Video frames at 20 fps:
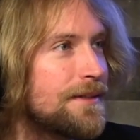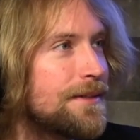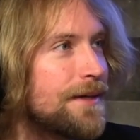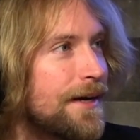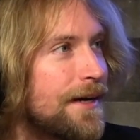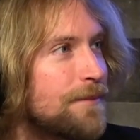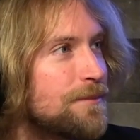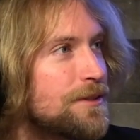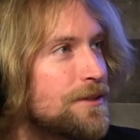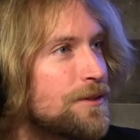
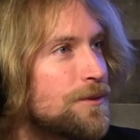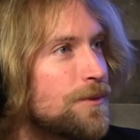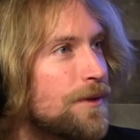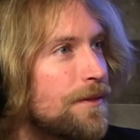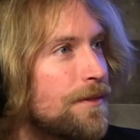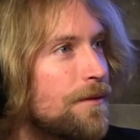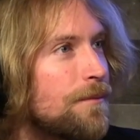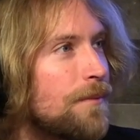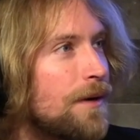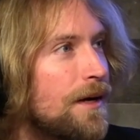adapts to
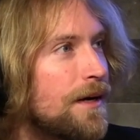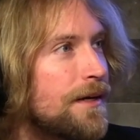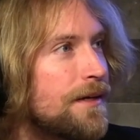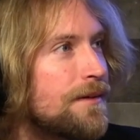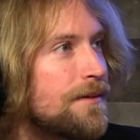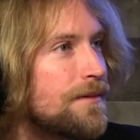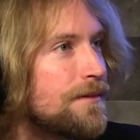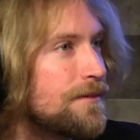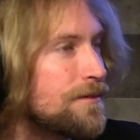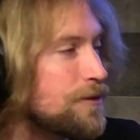what the
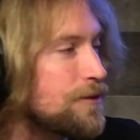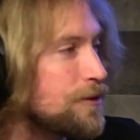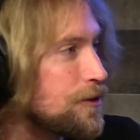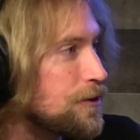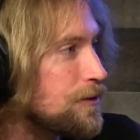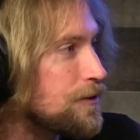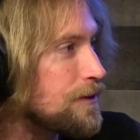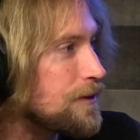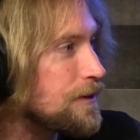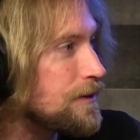mind
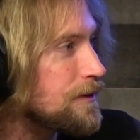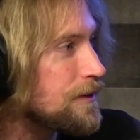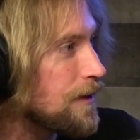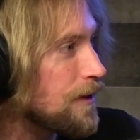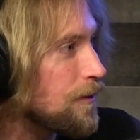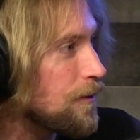chooses in